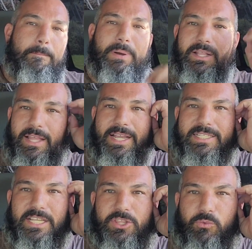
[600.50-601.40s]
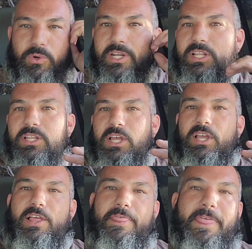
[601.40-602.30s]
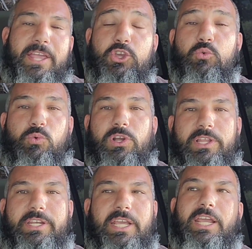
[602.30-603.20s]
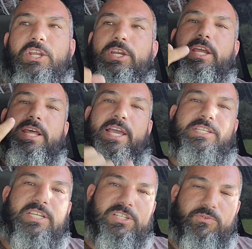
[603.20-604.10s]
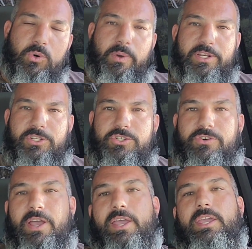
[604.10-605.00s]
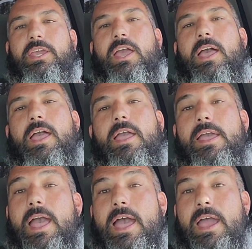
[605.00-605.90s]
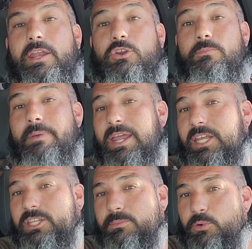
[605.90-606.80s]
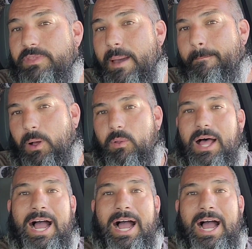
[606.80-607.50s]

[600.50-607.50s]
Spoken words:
But like I said, the real thing you really need, you need a 6.4 windage tray, and you may need to move that bolt.